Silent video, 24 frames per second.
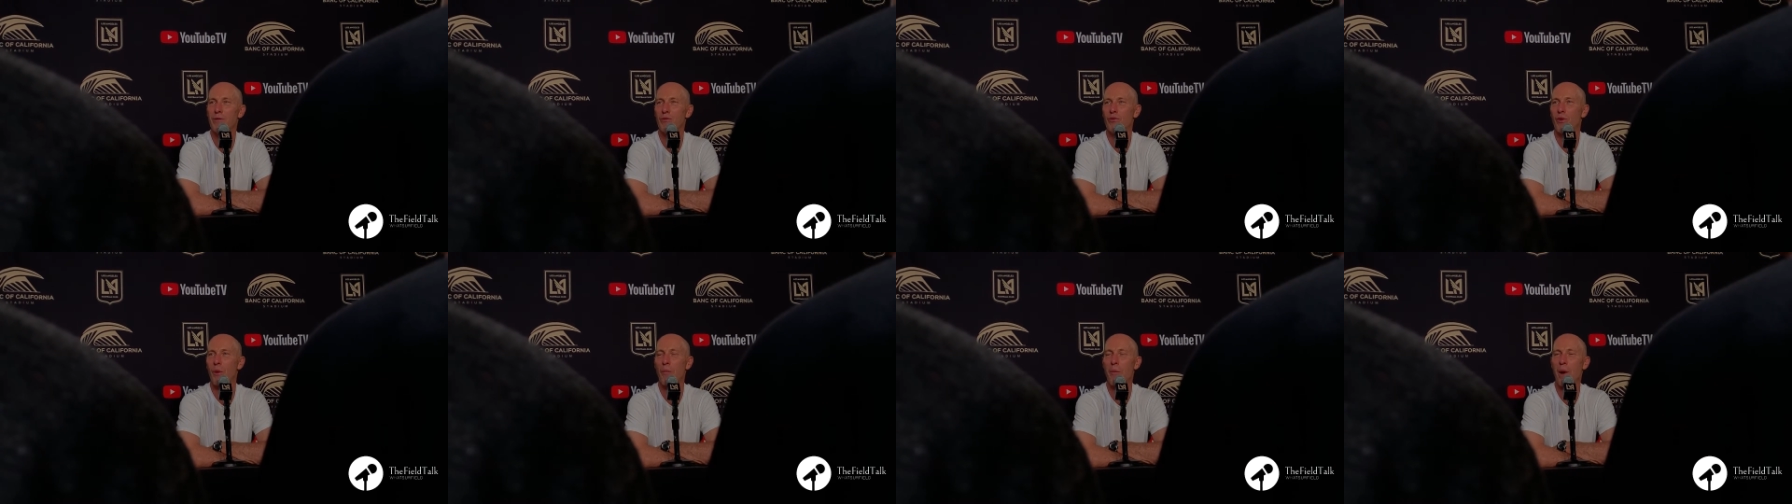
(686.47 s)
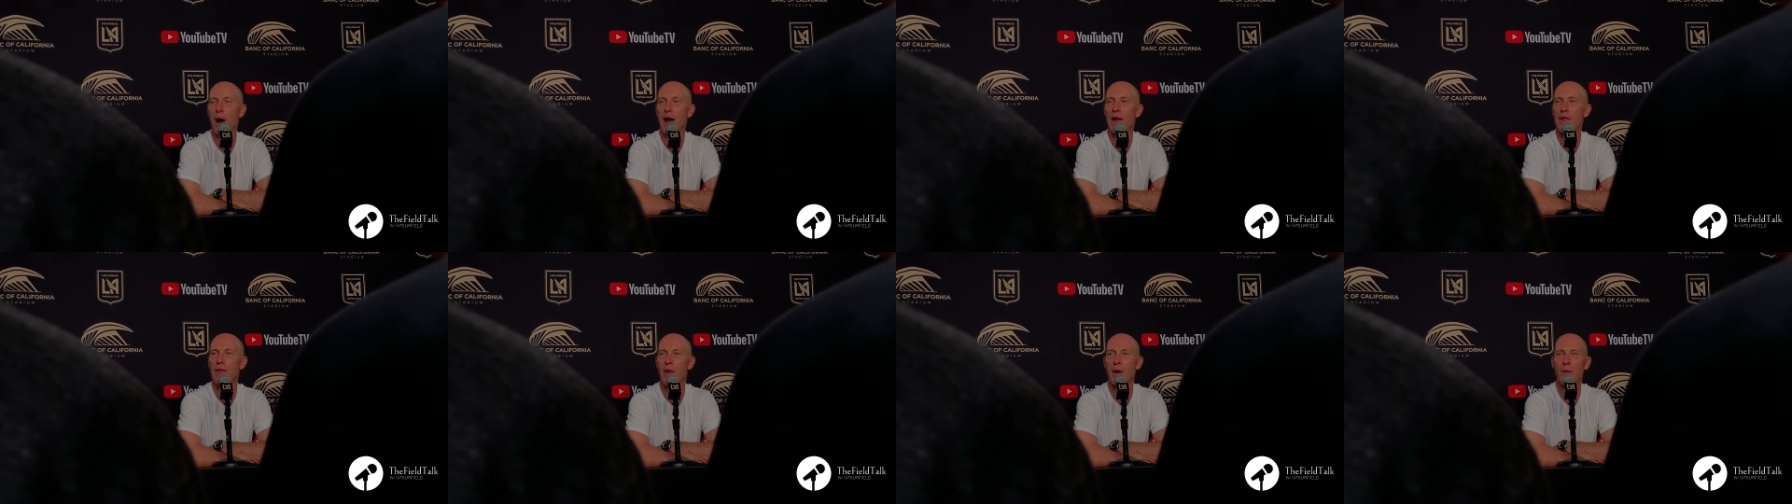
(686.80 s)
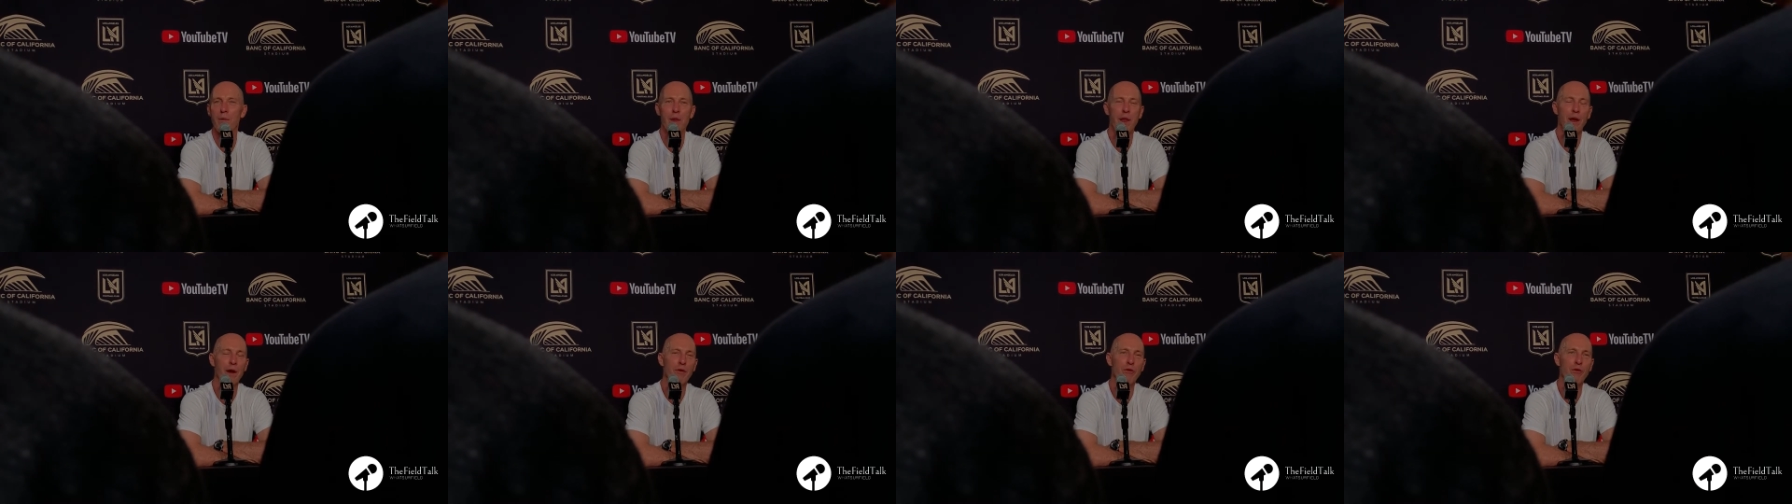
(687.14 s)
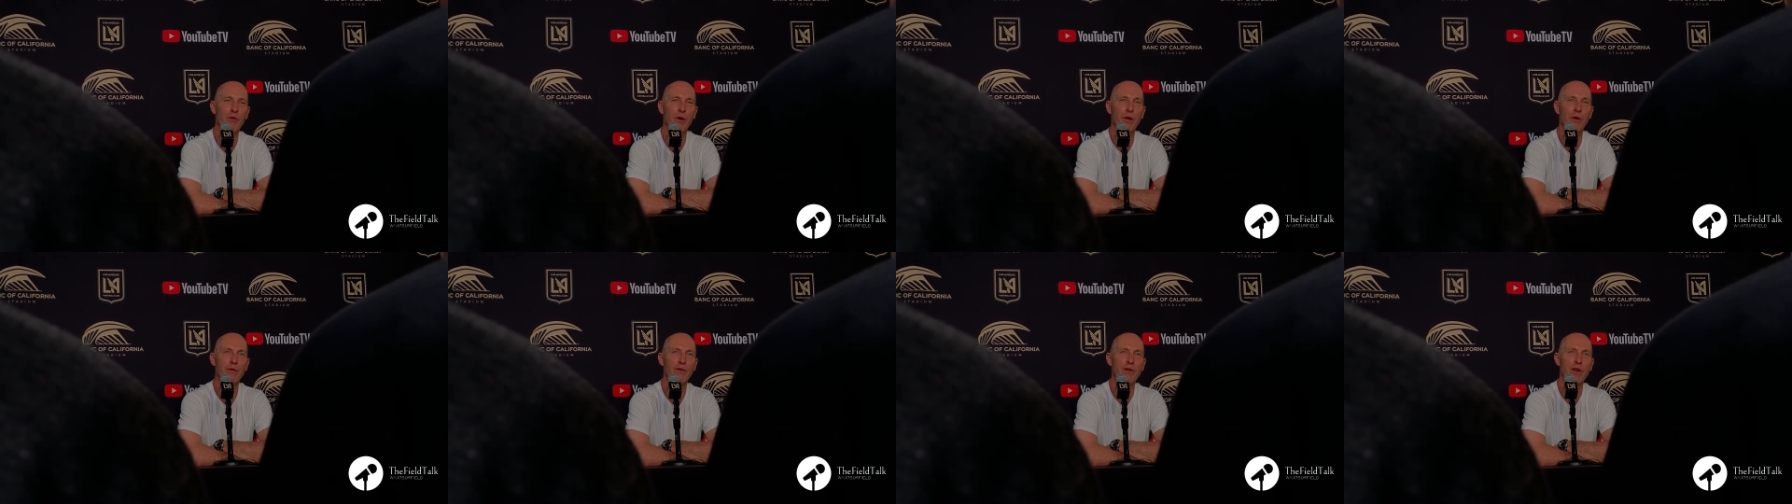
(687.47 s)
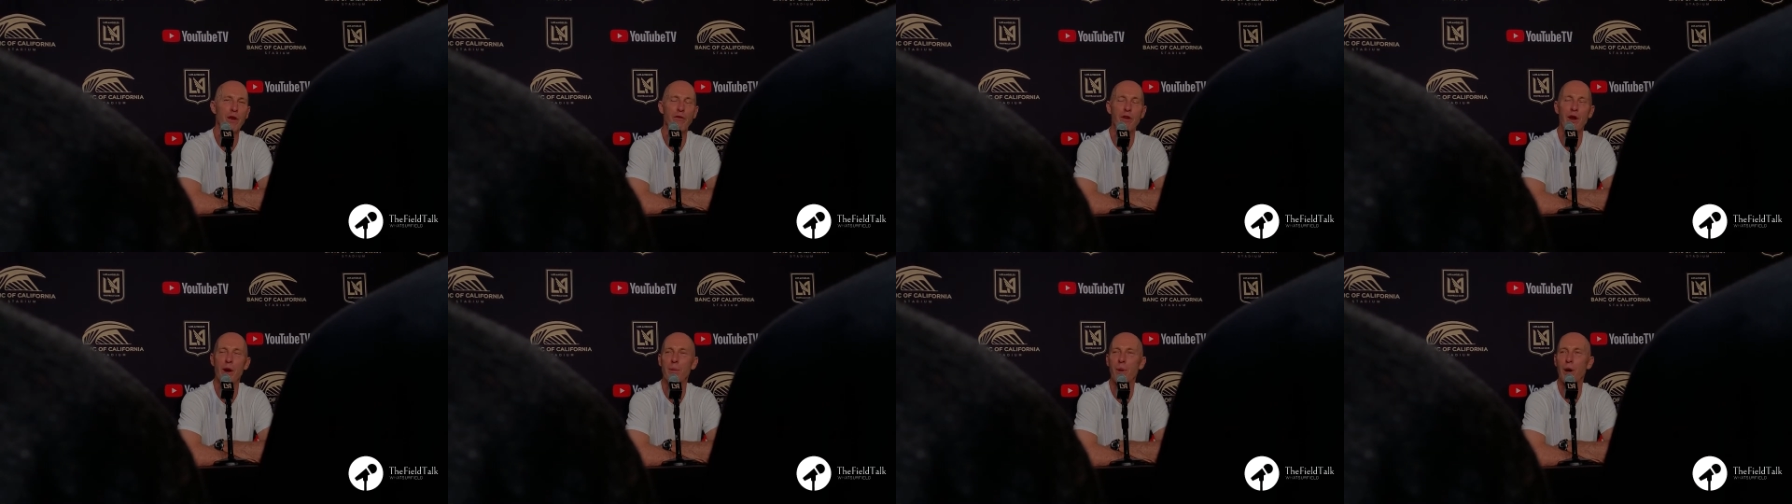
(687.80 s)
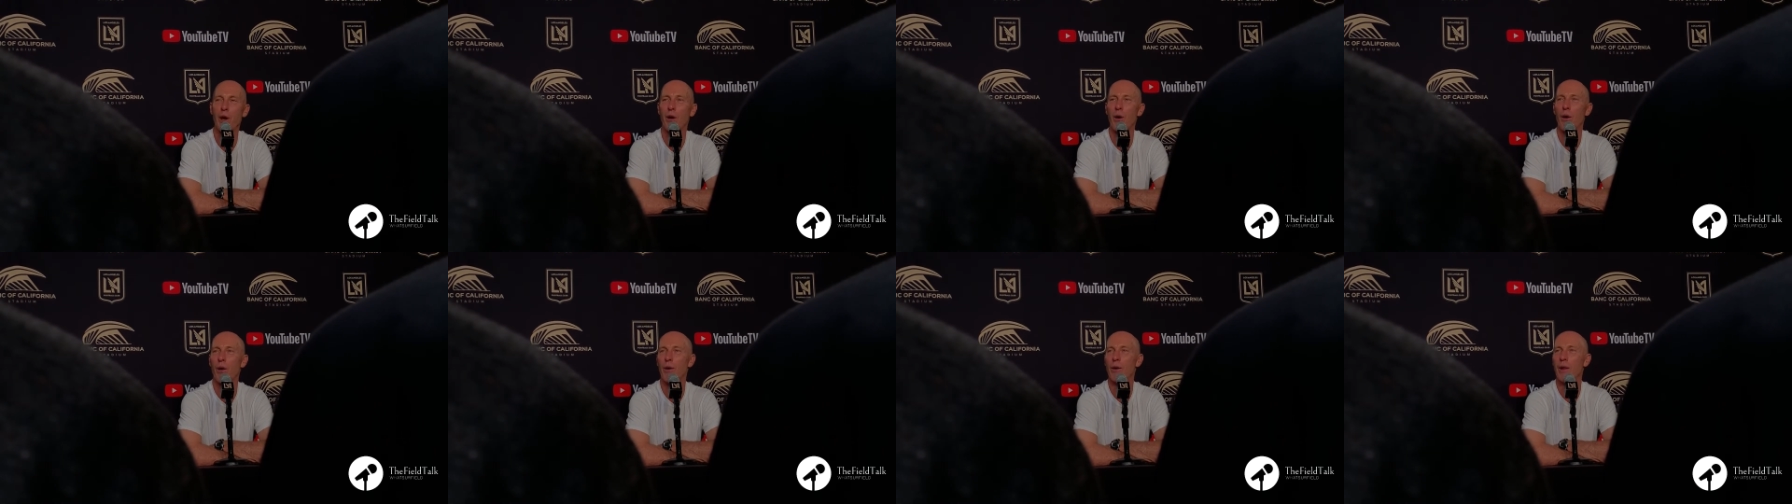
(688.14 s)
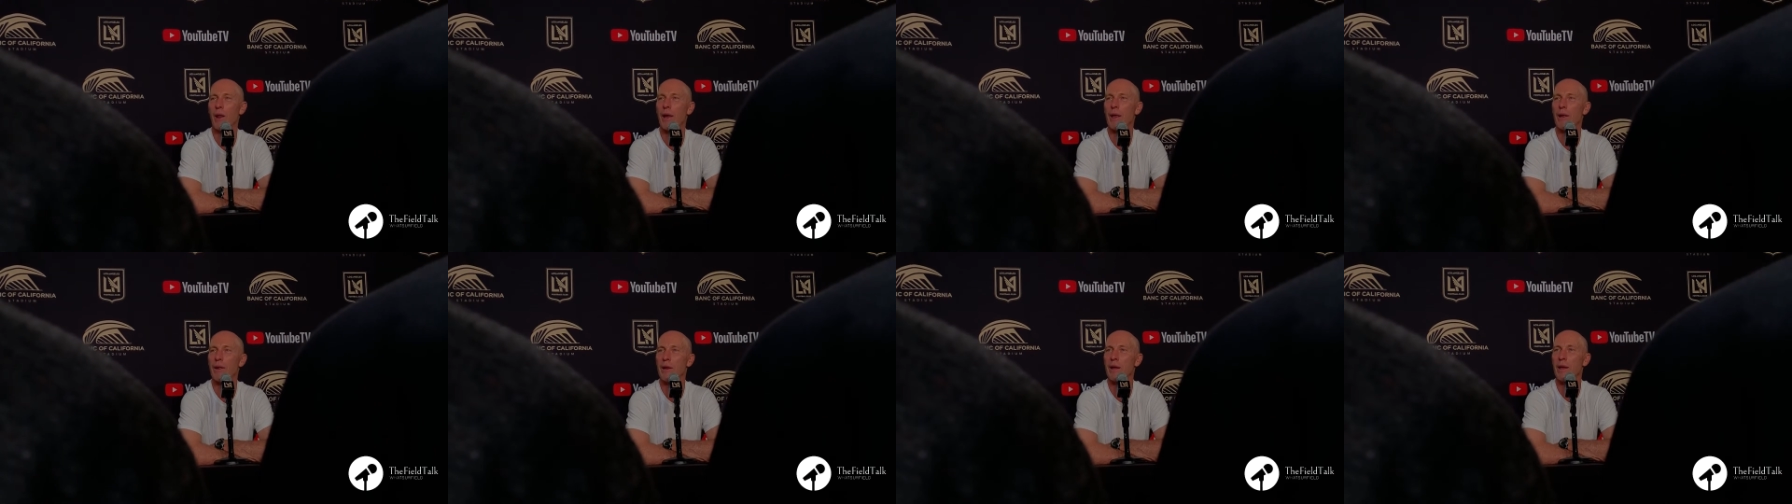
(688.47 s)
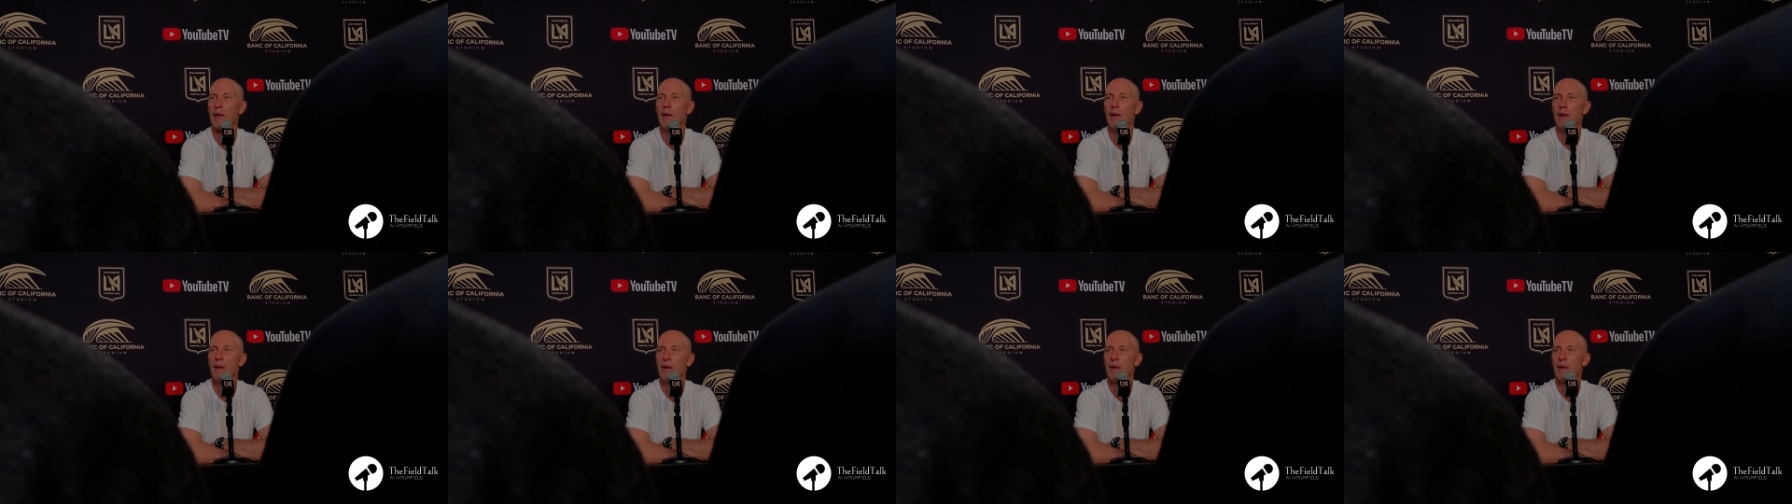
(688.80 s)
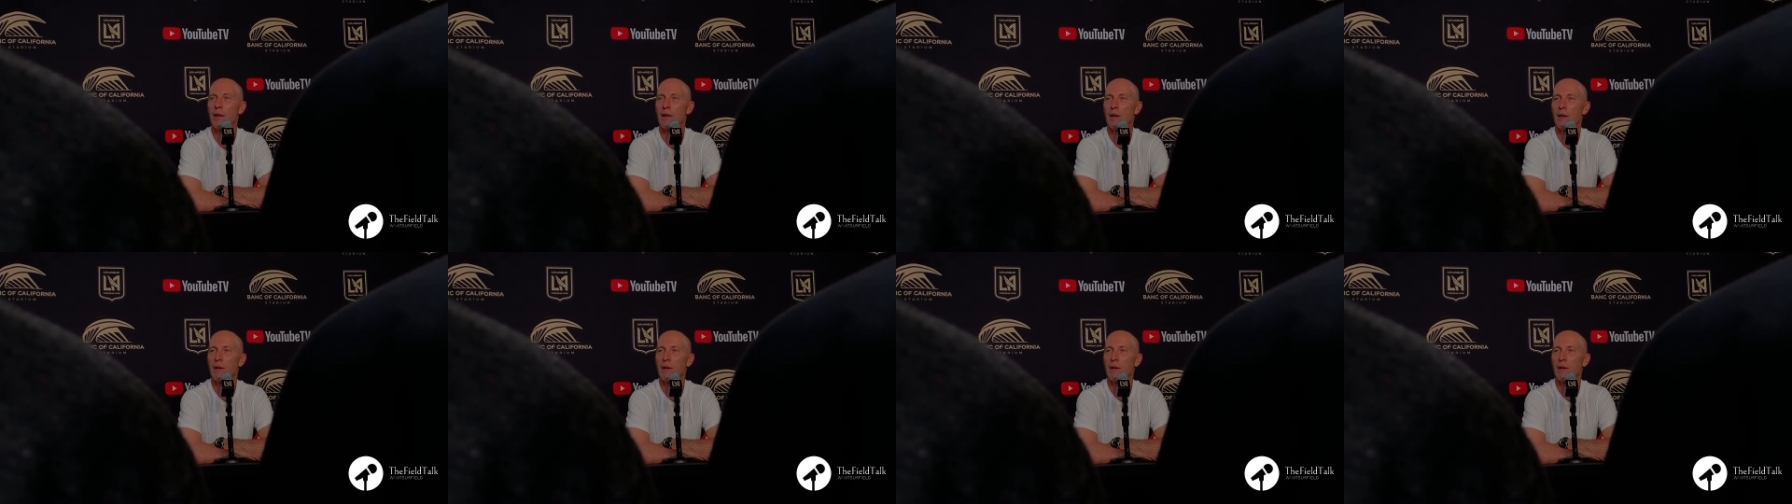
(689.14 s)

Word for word: remind them that if we've given up a goal lately,